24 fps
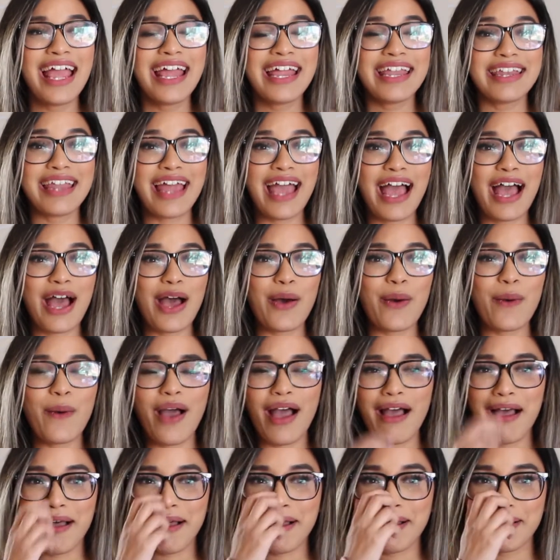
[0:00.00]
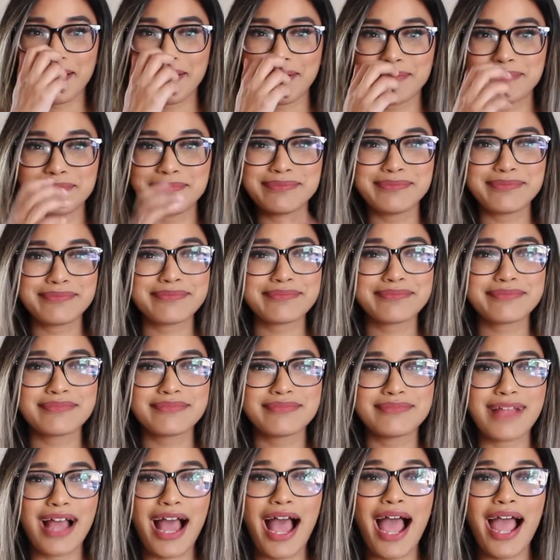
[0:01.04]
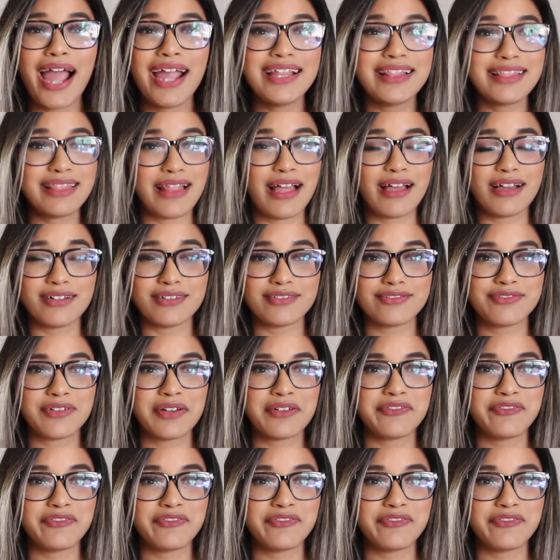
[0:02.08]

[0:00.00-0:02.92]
Now I love